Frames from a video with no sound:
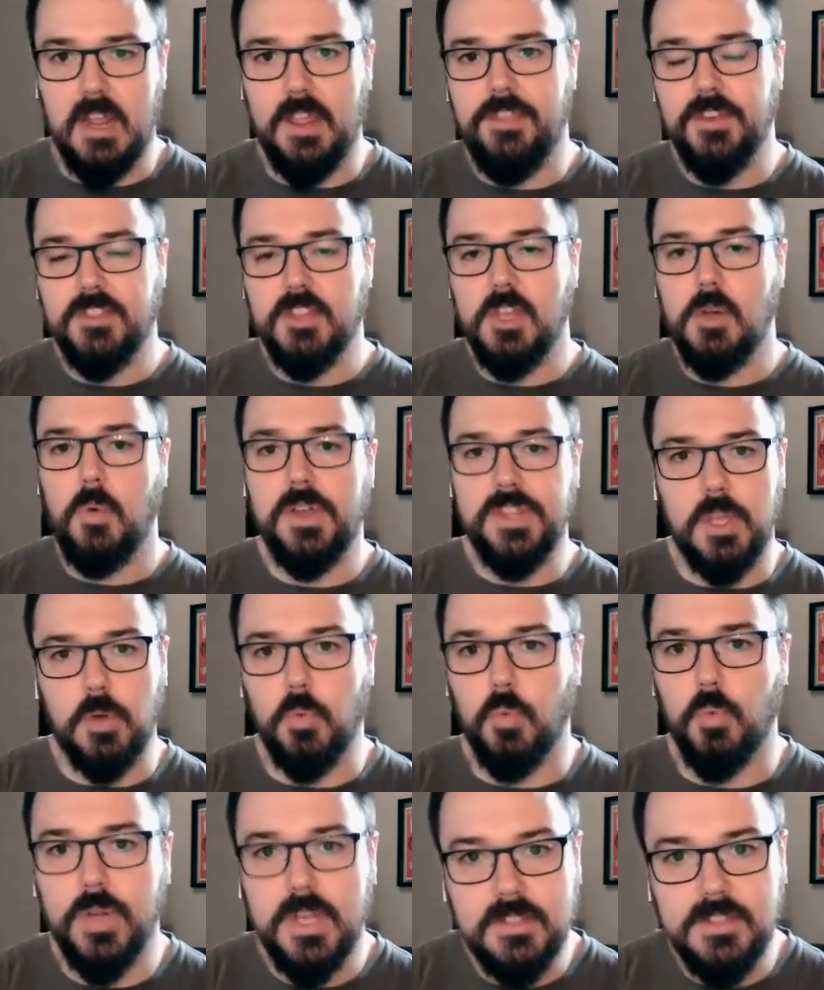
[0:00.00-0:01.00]
And I think the
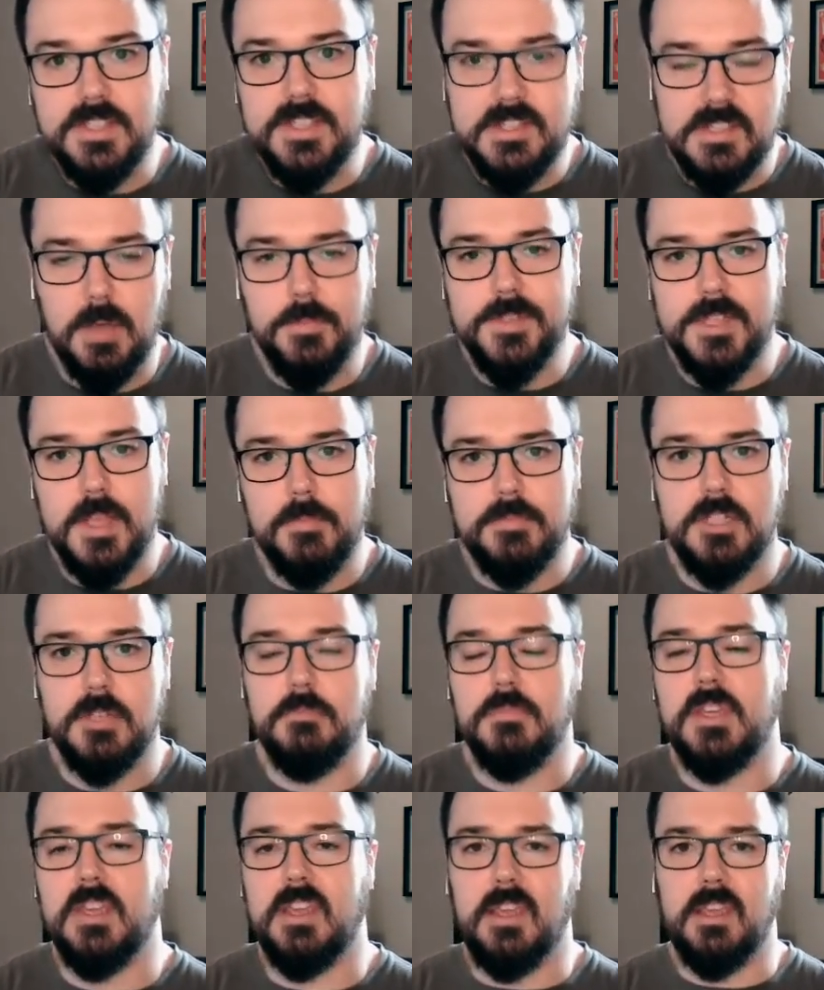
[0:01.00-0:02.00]
one that really sums
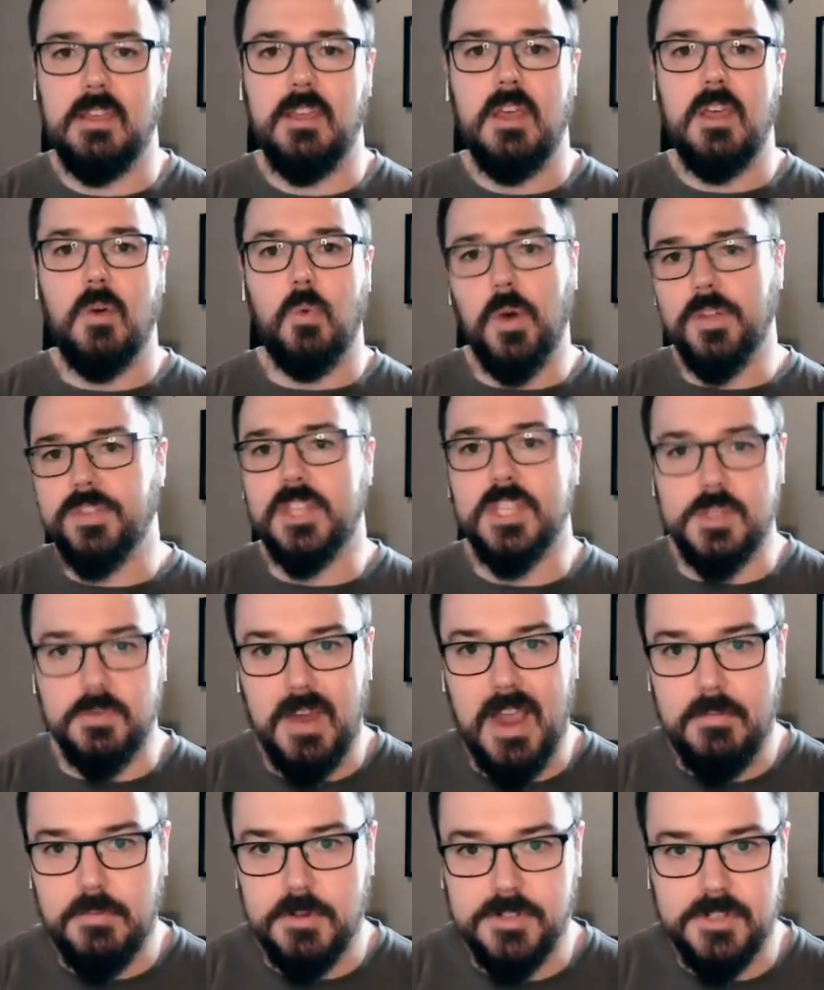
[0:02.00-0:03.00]
up to me
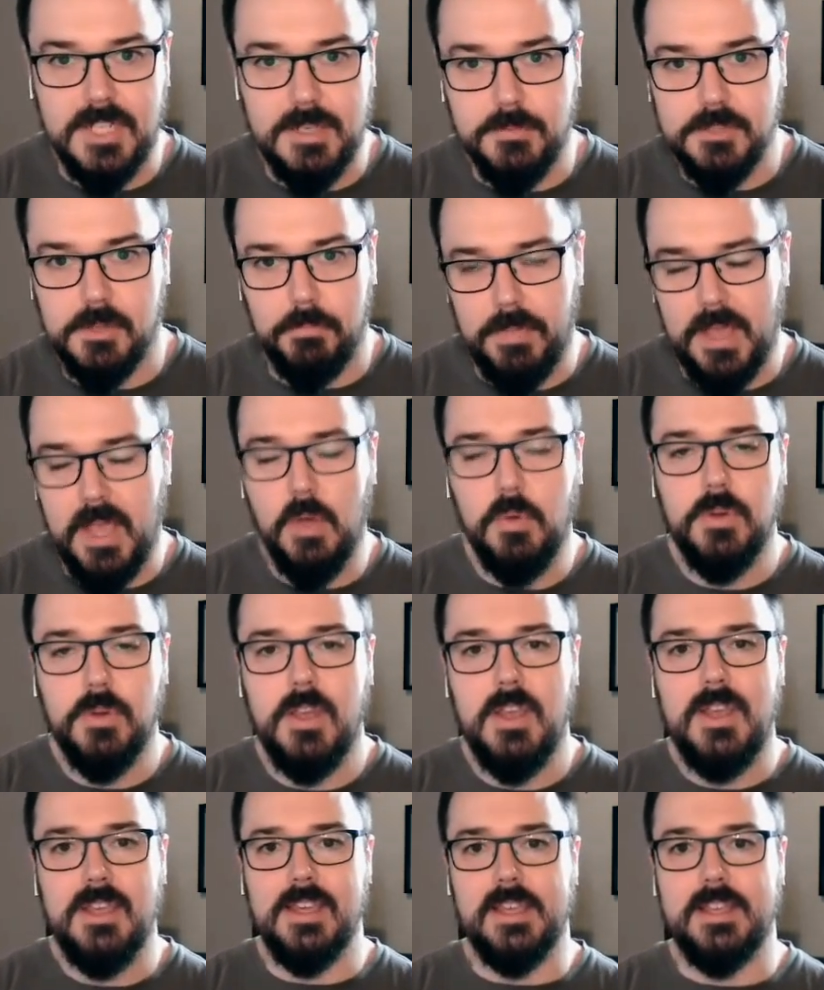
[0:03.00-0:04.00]
what this Raptors team is
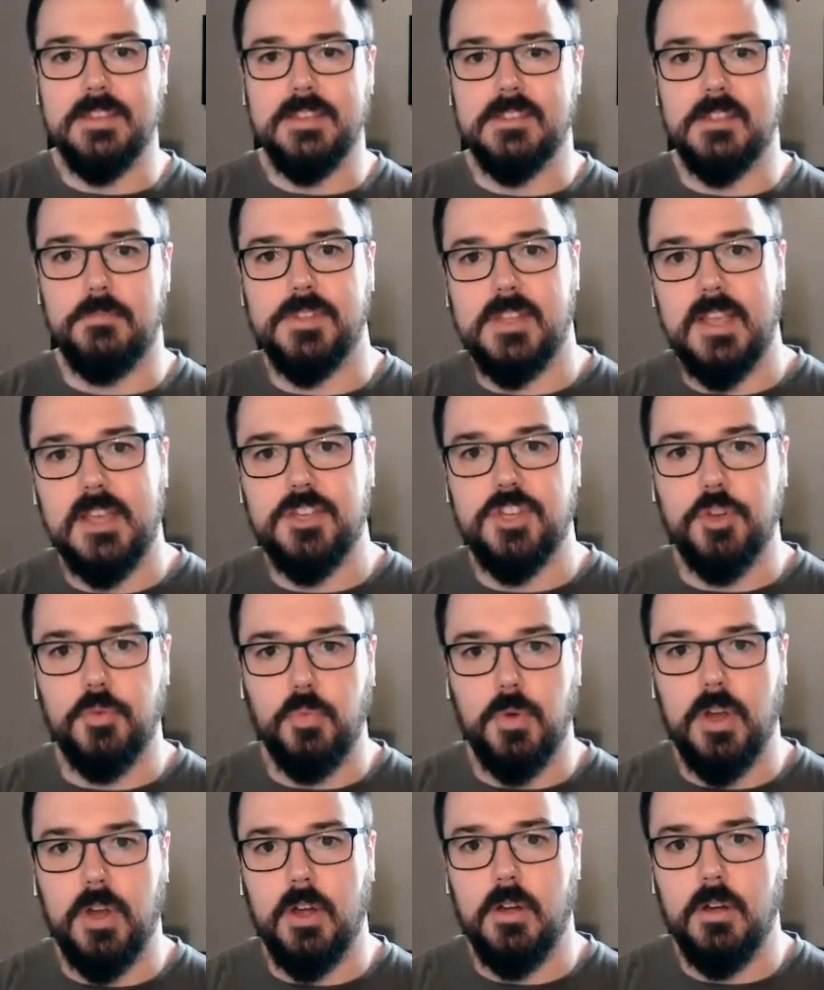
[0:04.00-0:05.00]
about is the
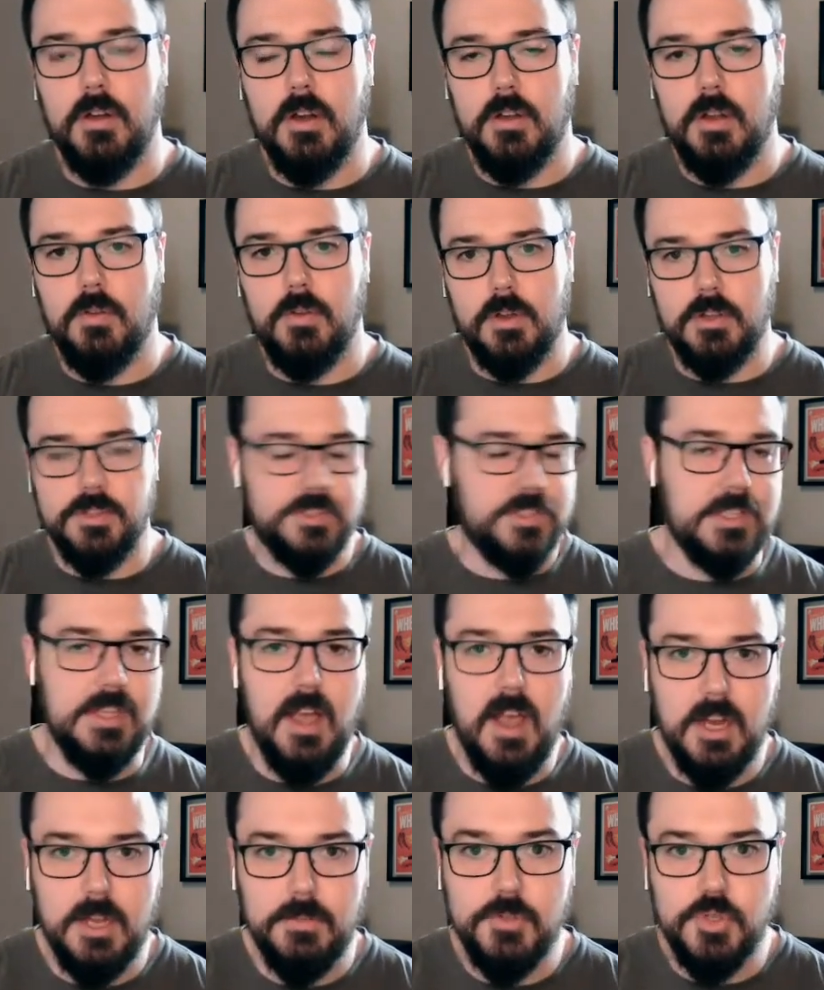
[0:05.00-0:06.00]
possession where
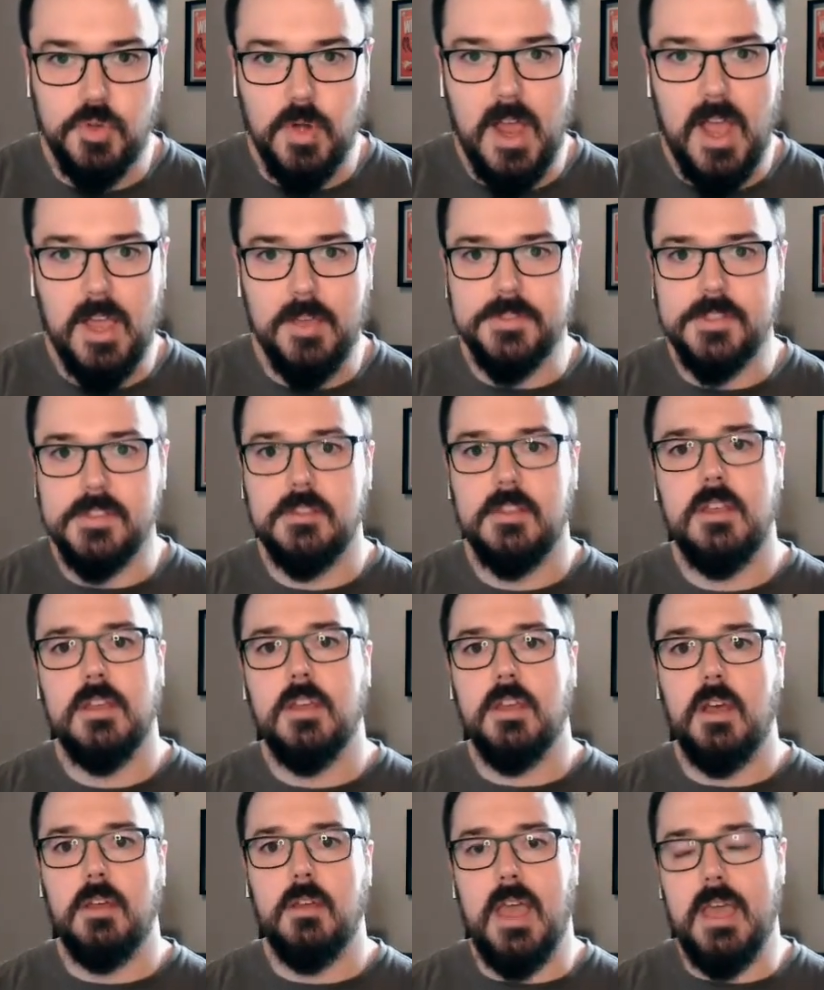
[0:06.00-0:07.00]
Siakam drives,
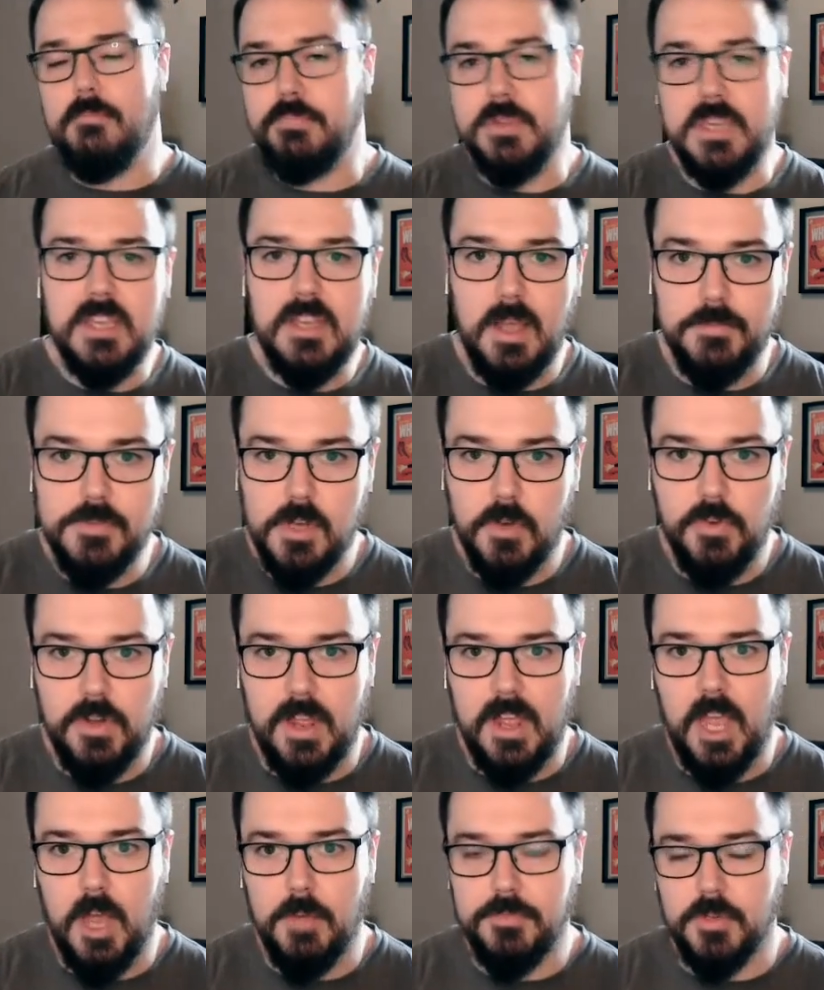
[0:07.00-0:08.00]
Embiid comes
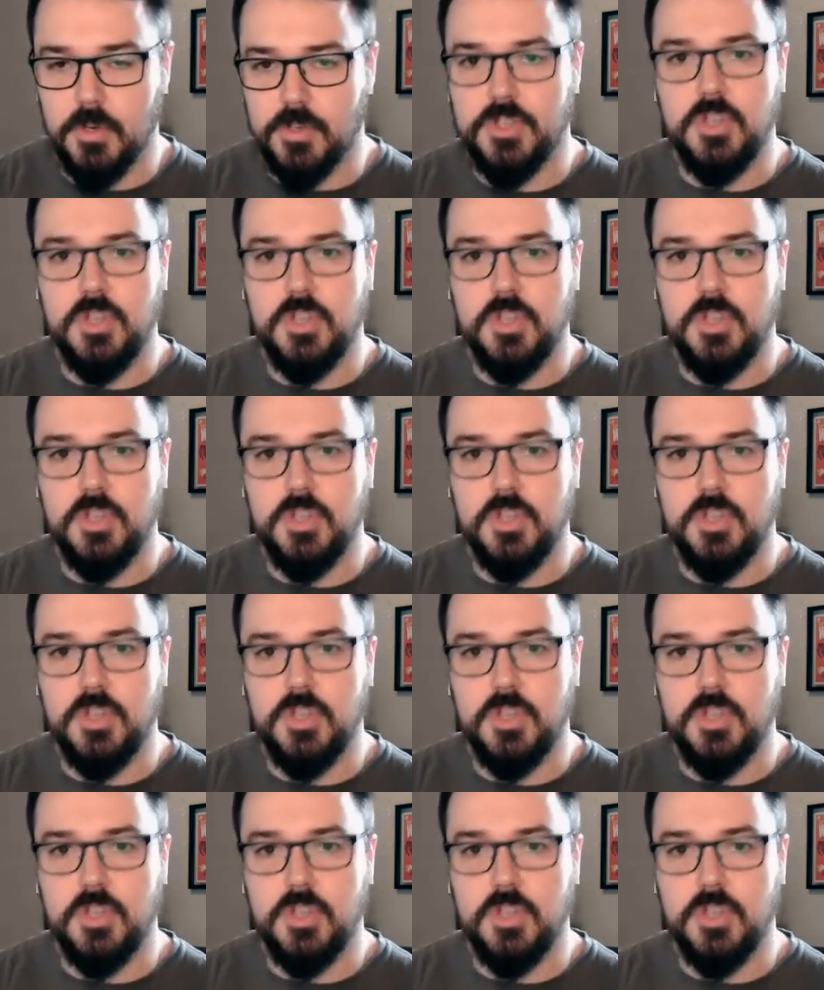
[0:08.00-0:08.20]
over to help.